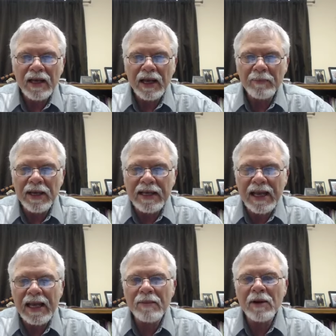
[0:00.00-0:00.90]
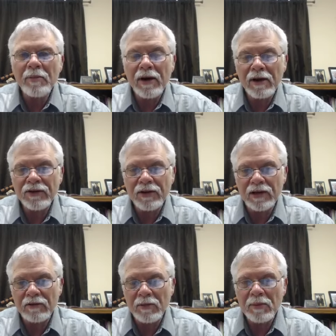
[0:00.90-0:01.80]
and became a portion
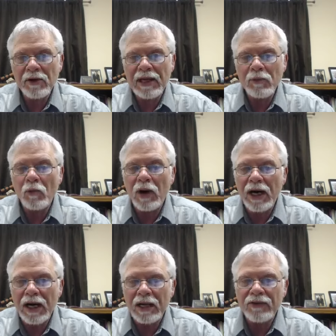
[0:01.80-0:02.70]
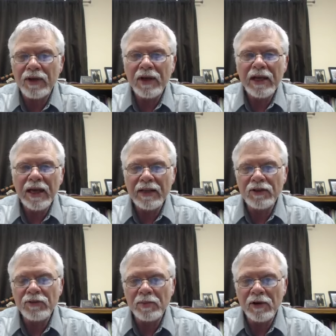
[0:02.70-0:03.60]
of it. Remember, he was in
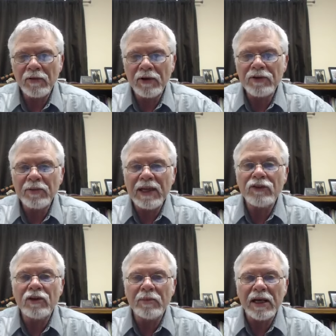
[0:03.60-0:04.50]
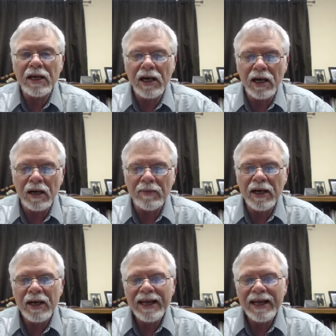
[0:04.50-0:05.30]
the spirit, which means to become.